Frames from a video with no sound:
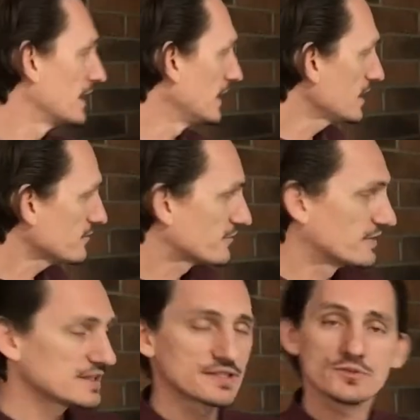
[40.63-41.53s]
if
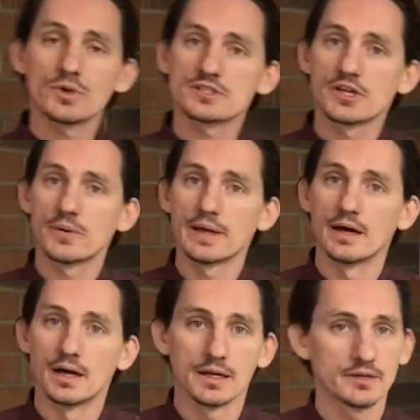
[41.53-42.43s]
this is what's going
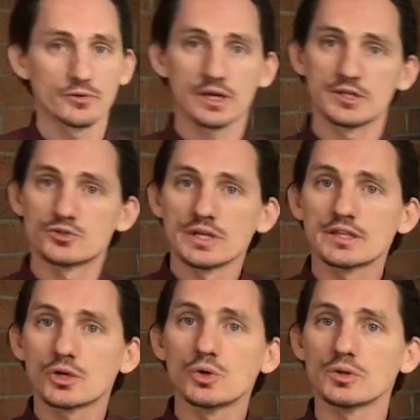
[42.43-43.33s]
on, if we're going to drink the
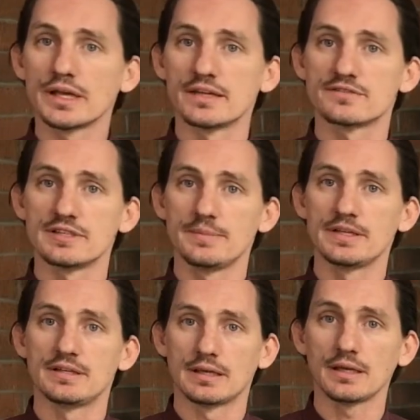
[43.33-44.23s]
Kool-Aid of
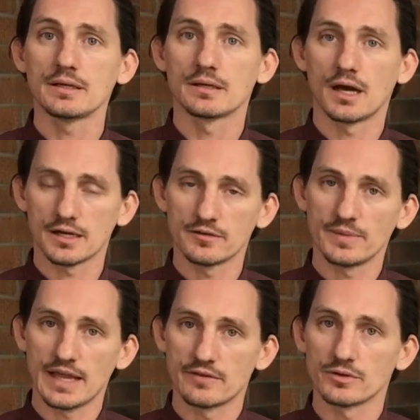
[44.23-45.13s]
CBT, cognitive
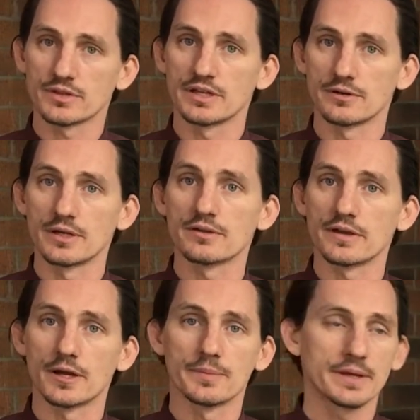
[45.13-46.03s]
behavioral theory or
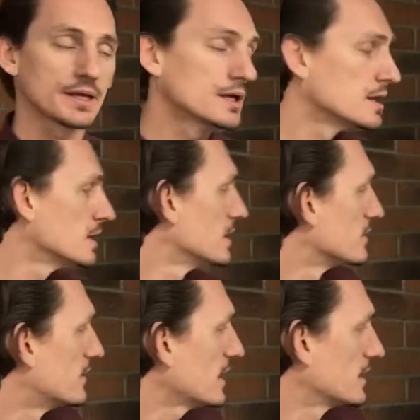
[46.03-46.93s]
therapy,
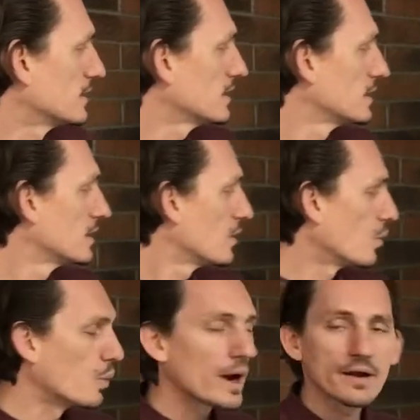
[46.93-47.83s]
then
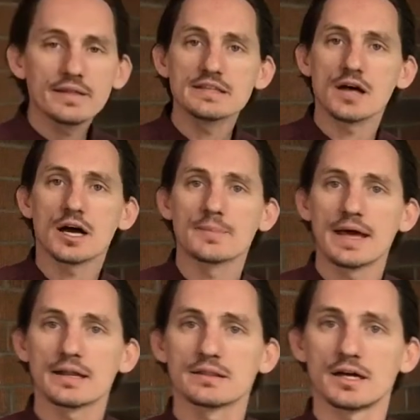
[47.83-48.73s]
where do these
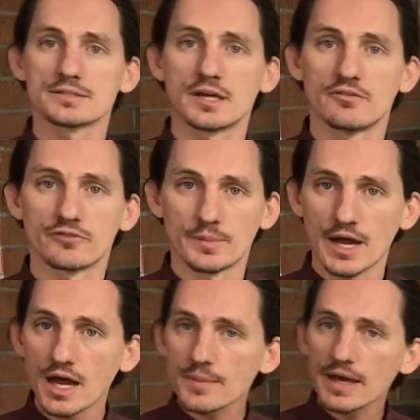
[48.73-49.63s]
automatic thoughts come from? And
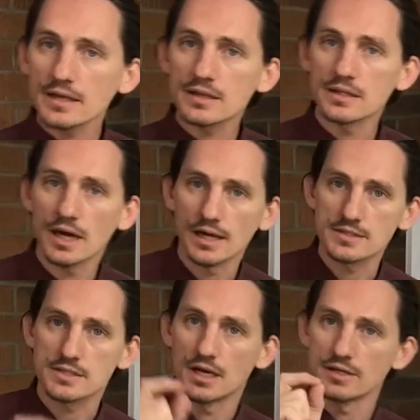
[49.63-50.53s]
automatic
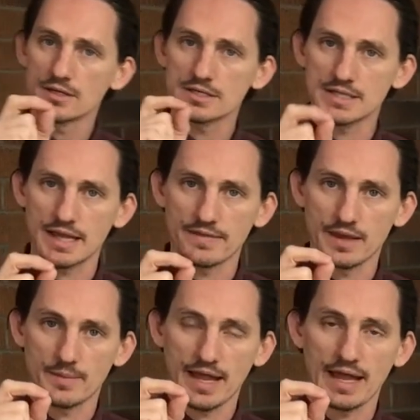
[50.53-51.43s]
thoughts, understand
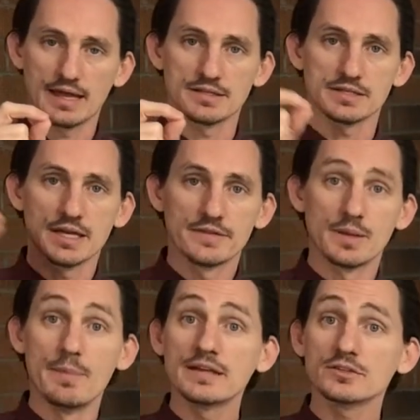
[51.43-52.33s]
them as the
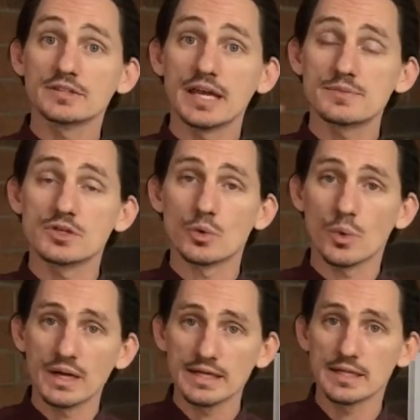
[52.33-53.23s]
mental tapes that are
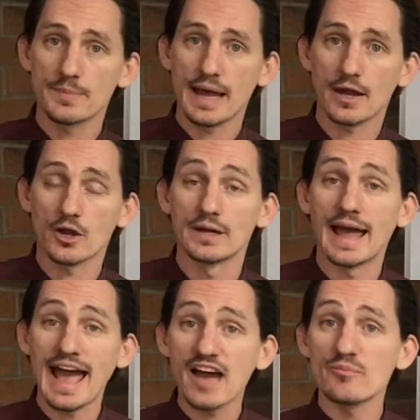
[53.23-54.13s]
running in the background and
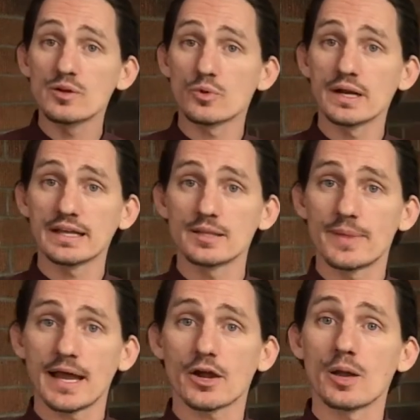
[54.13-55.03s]
have been running in the
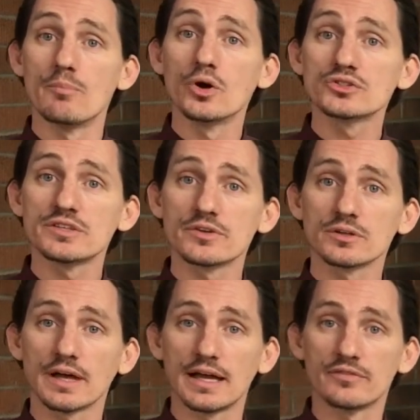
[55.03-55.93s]
background most of your
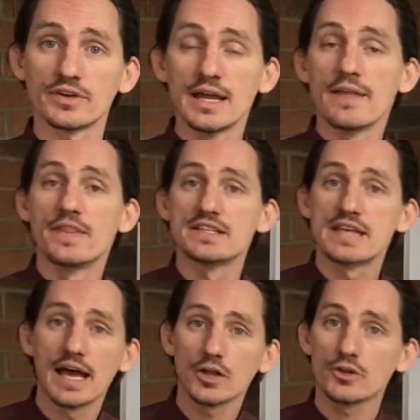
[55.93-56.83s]
life that
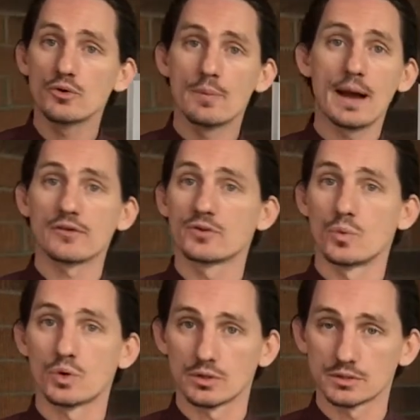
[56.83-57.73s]
tell you about the
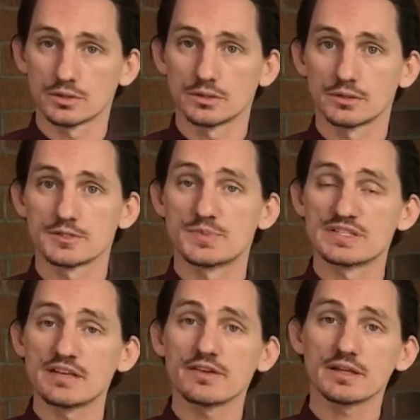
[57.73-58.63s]
world.
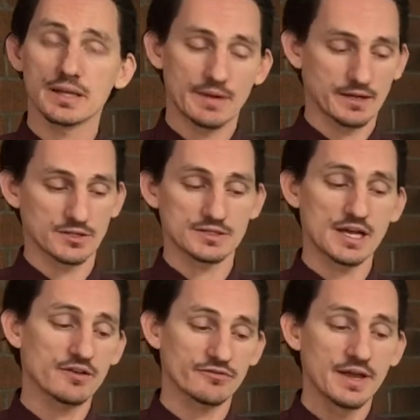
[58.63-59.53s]
Specifically about
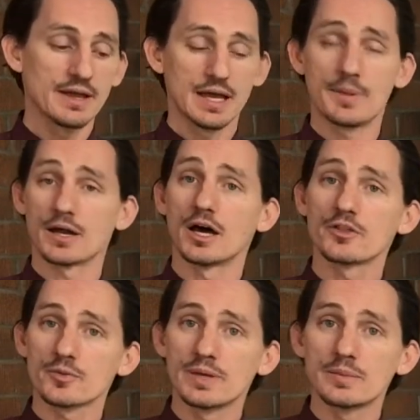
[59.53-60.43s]
yourself, about other
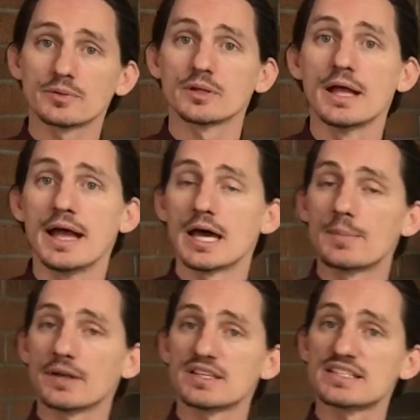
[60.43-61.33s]
people, and
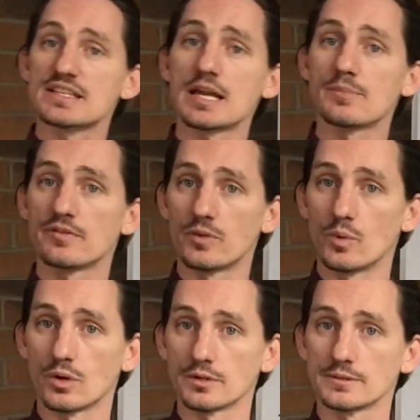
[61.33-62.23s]
about the setup of the
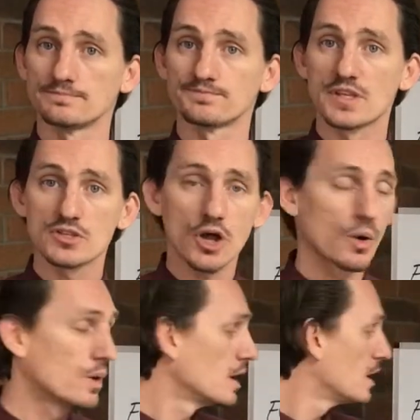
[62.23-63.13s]
world. So,
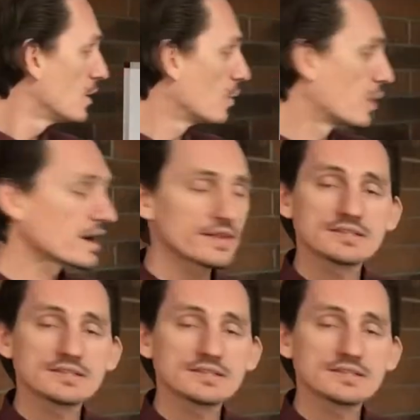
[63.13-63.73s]
where do these